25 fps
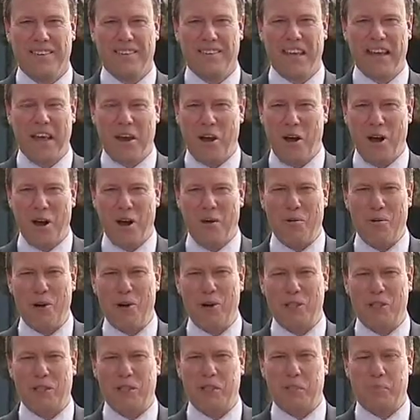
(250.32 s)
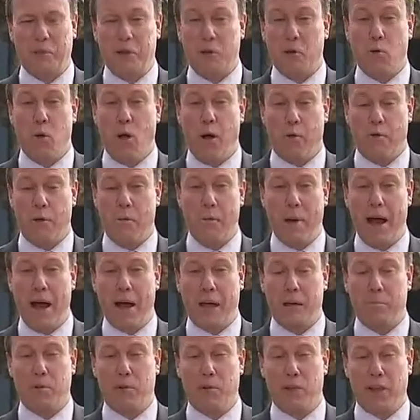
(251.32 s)
Yeah, hi, Roz. It's been quite
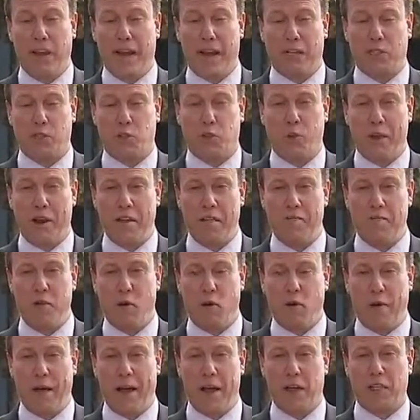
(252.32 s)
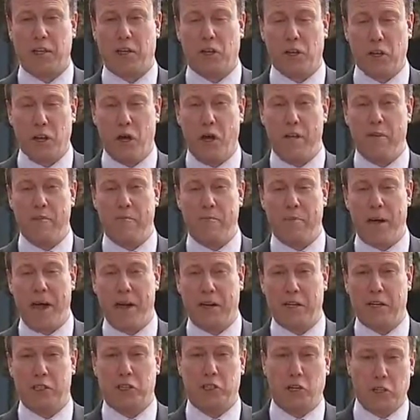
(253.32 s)
remarkable the last 24 hours. A lot of
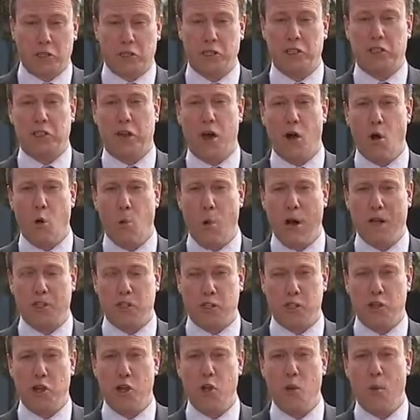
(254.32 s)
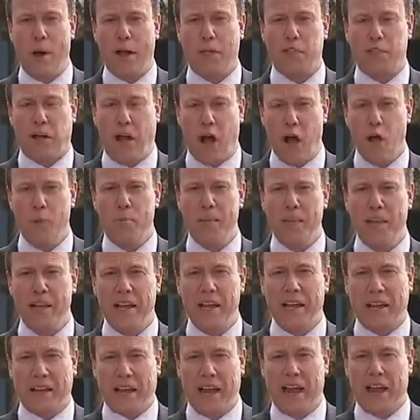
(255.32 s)
punters, not just old ones, new ones,
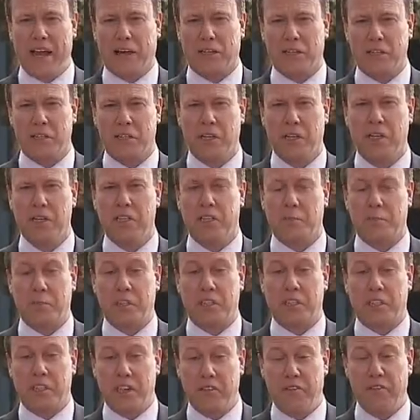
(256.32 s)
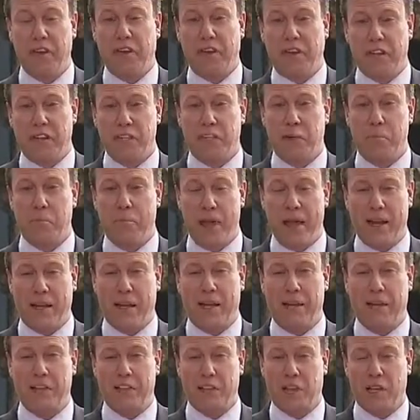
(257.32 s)
opening accounts specifically to
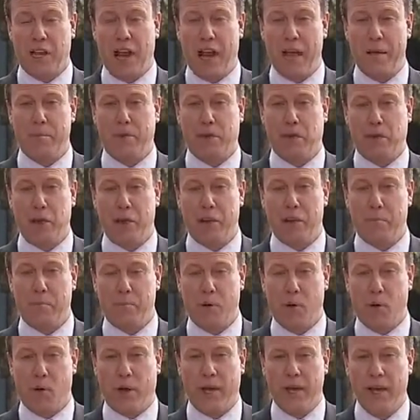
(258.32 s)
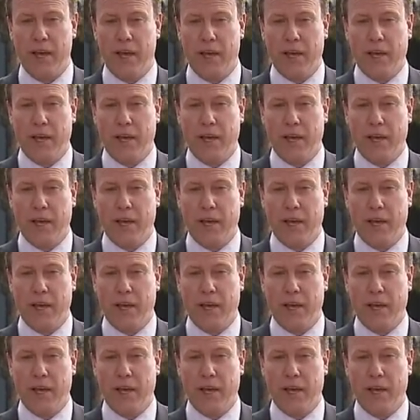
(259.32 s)
bet in this Labor leader book.